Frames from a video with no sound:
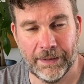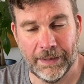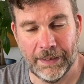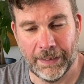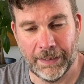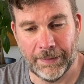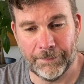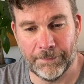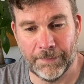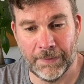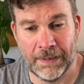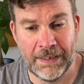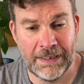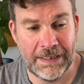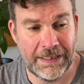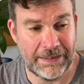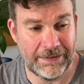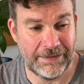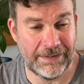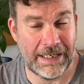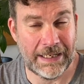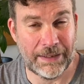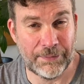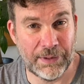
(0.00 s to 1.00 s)
it
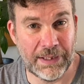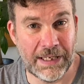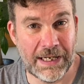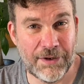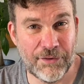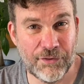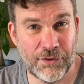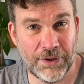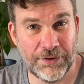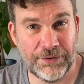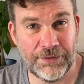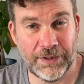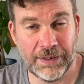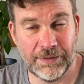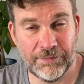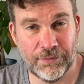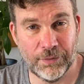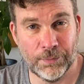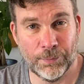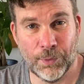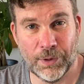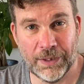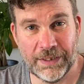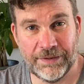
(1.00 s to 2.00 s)
sounded interesting
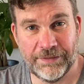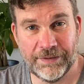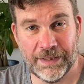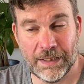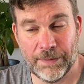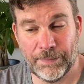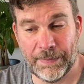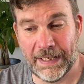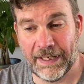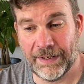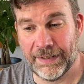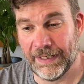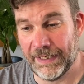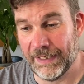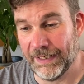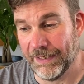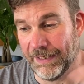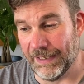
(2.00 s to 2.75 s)
from what he said about it.